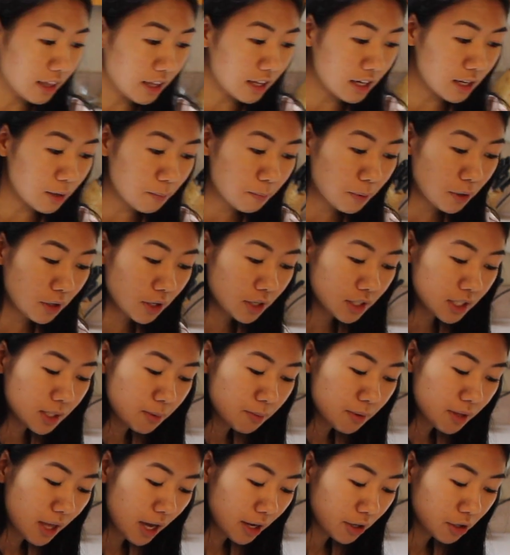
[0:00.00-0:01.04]
And then you put
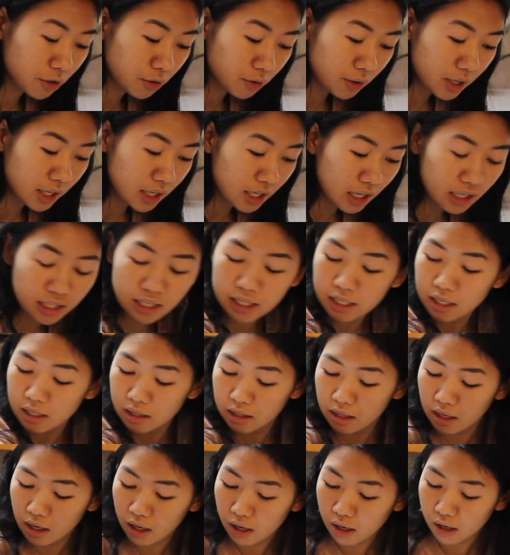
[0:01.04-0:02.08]
some of that green onion
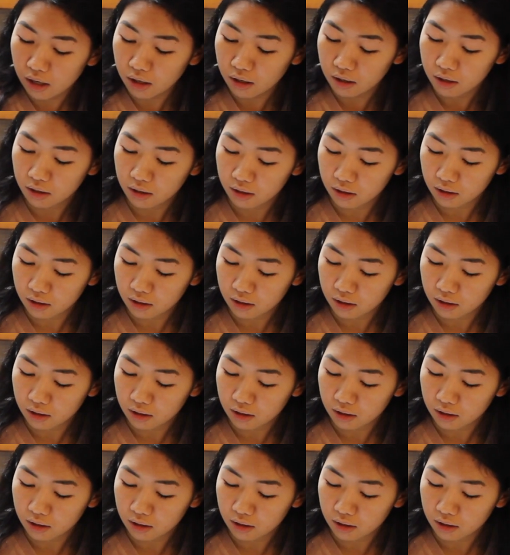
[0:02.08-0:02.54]
in there.